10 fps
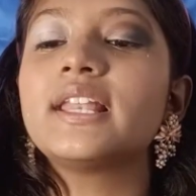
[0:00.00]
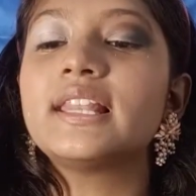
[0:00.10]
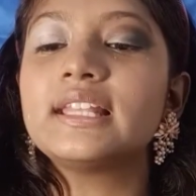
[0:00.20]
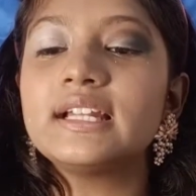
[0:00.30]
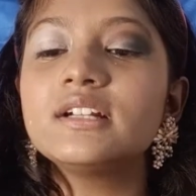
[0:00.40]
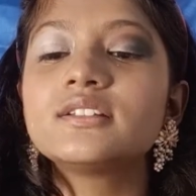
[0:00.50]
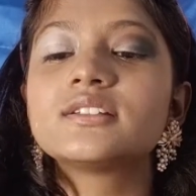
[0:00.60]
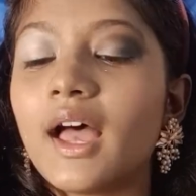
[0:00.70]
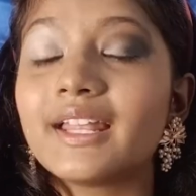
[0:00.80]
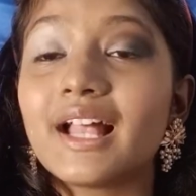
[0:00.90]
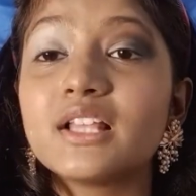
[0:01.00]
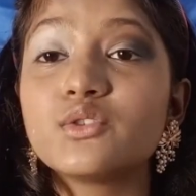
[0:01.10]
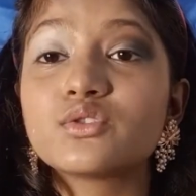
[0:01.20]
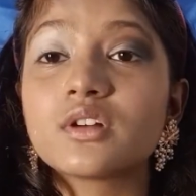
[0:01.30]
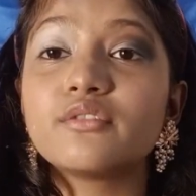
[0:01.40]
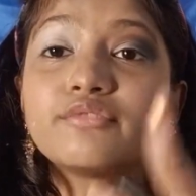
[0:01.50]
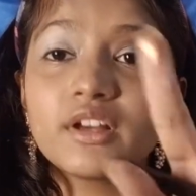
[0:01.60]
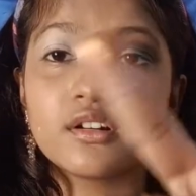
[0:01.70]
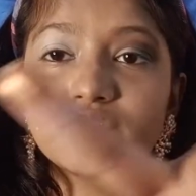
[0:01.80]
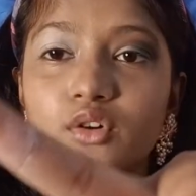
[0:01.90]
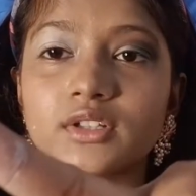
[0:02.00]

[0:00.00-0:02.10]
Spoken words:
lids, and I'll use a finger for